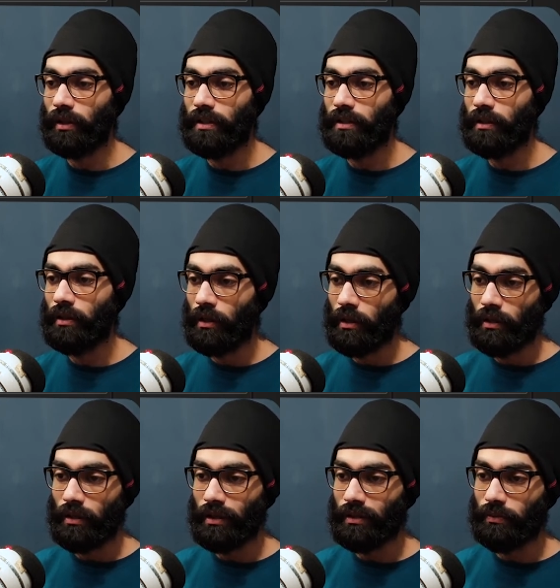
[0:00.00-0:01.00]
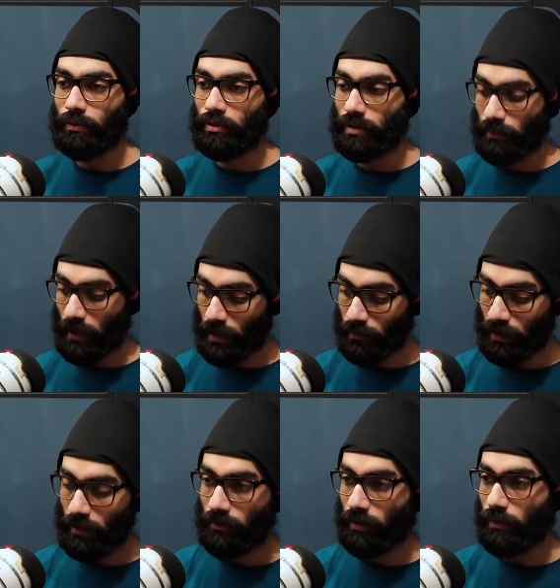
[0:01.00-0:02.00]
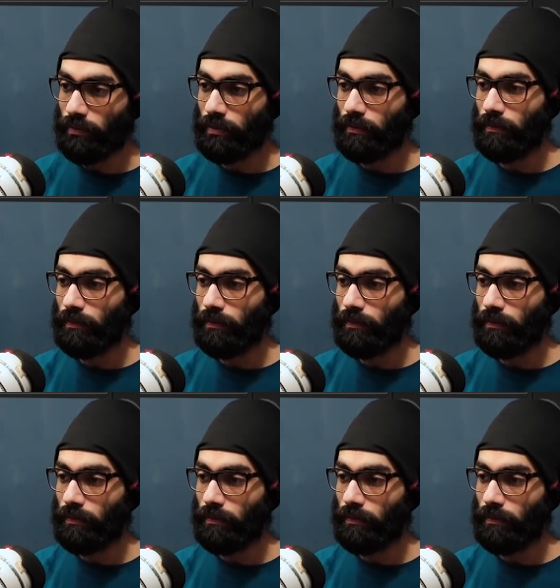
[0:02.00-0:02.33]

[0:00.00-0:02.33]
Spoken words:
Let's say I just put some random keyframes